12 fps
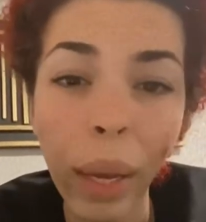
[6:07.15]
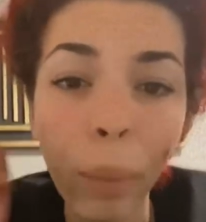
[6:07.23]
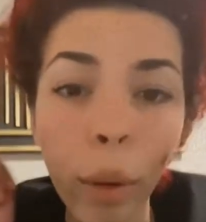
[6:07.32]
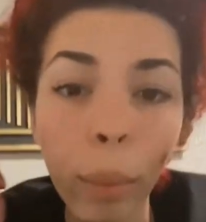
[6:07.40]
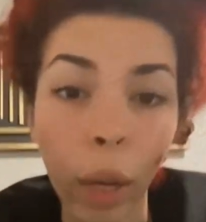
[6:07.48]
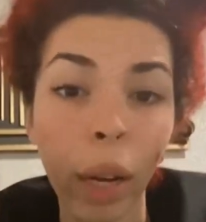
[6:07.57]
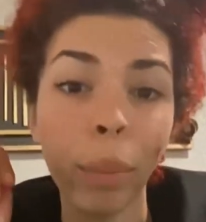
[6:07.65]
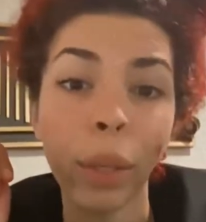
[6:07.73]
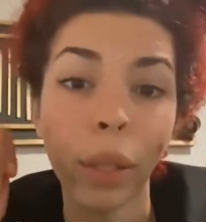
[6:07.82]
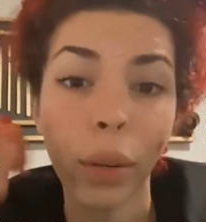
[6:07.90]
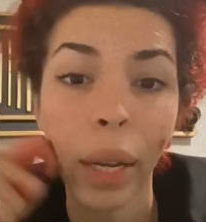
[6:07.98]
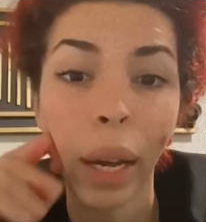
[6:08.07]
it's way more
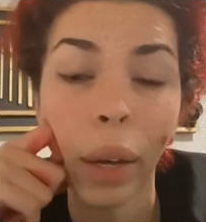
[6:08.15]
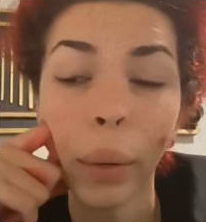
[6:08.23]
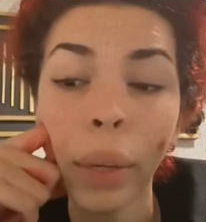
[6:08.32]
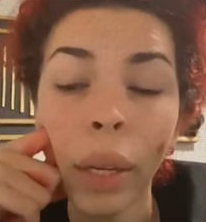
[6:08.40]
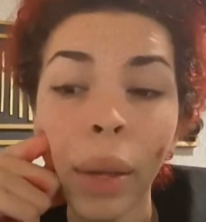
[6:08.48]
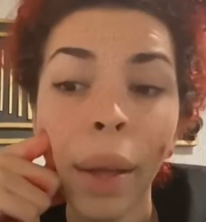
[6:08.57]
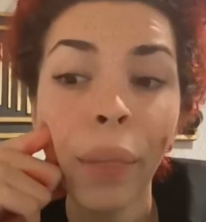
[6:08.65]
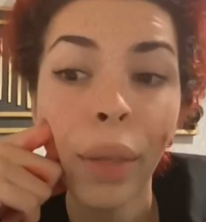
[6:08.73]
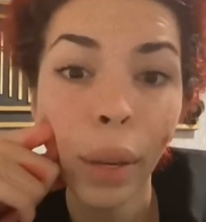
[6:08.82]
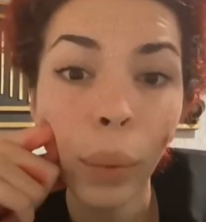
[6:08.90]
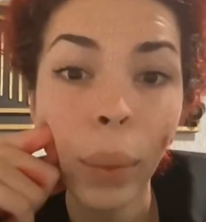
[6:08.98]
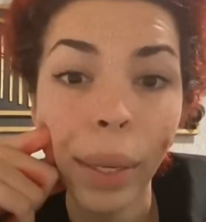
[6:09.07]
popular now
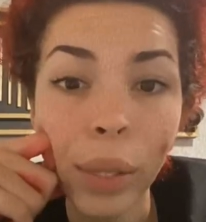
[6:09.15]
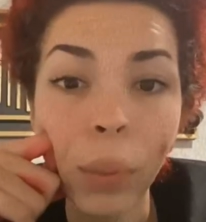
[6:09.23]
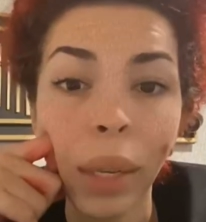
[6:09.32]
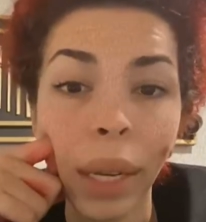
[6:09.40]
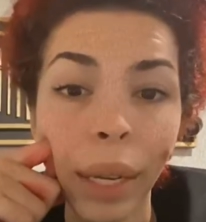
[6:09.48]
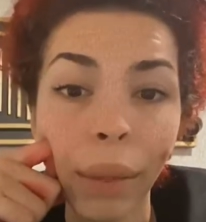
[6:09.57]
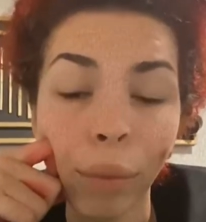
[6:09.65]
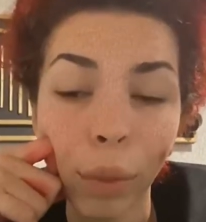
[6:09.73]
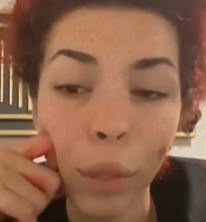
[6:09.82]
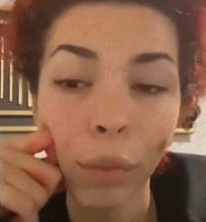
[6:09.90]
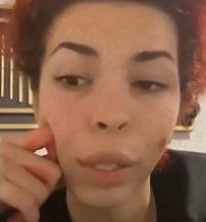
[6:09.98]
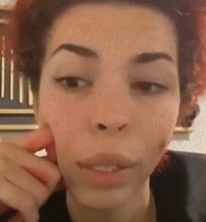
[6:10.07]
than it was when
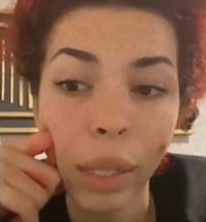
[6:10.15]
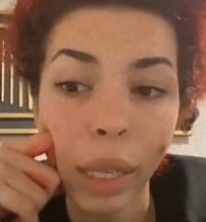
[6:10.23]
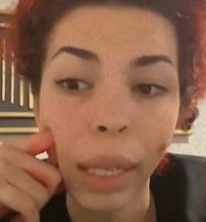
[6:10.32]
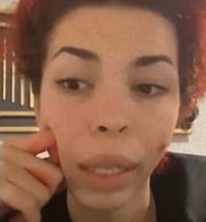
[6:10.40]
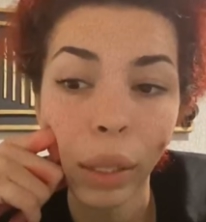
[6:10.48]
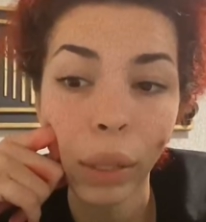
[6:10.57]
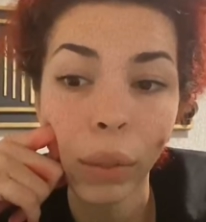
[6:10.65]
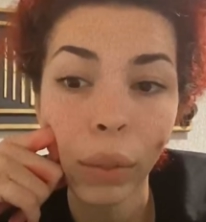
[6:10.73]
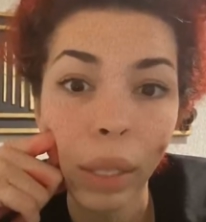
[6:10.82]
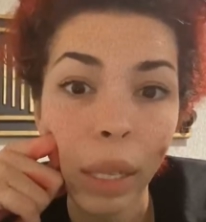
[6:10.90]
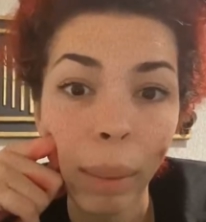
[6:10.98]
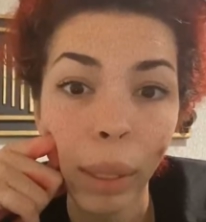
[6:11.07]
I was first
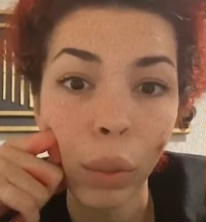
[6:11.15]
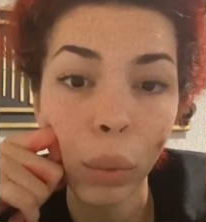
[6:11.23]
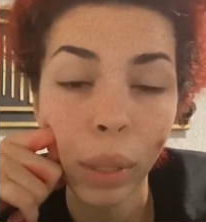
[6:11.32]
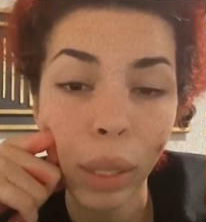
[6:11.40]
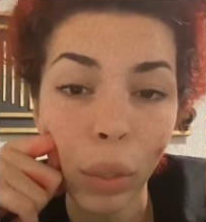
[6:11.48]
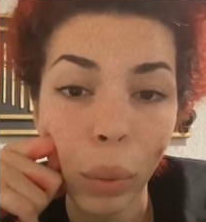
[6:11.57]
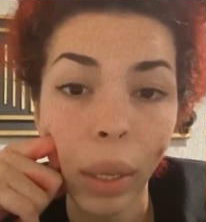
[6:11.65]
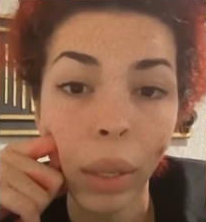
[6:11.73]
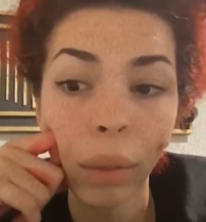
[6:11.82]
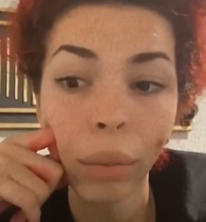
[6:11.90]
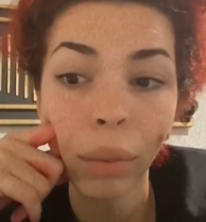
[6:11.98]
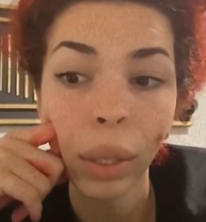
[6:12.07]
diagnosed in about
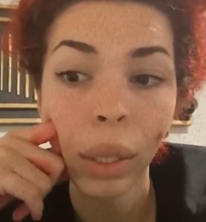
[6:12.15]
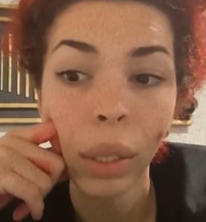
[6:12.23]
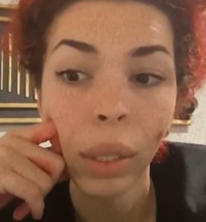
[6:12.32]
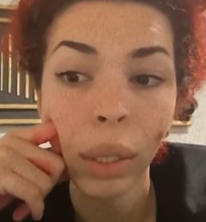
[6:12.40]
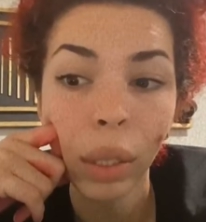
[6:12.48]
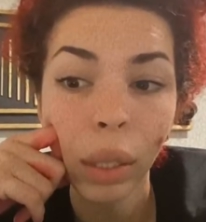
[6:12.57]
2012,